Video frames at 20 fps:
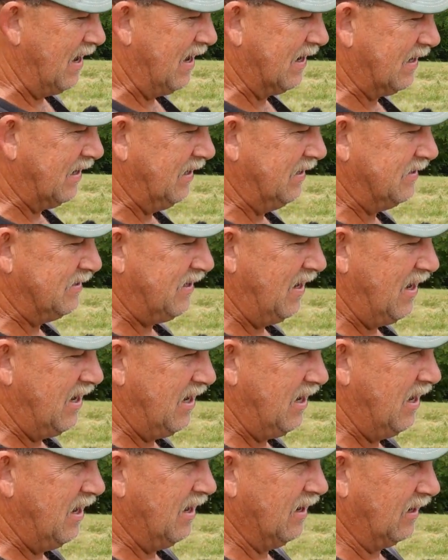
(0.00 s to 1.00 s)
I couldn't tell
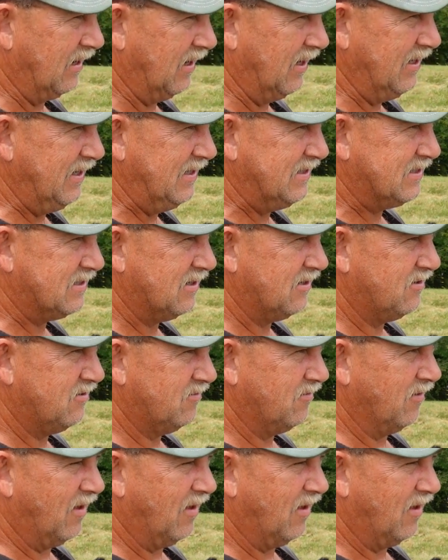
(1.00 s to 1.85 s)
you, at least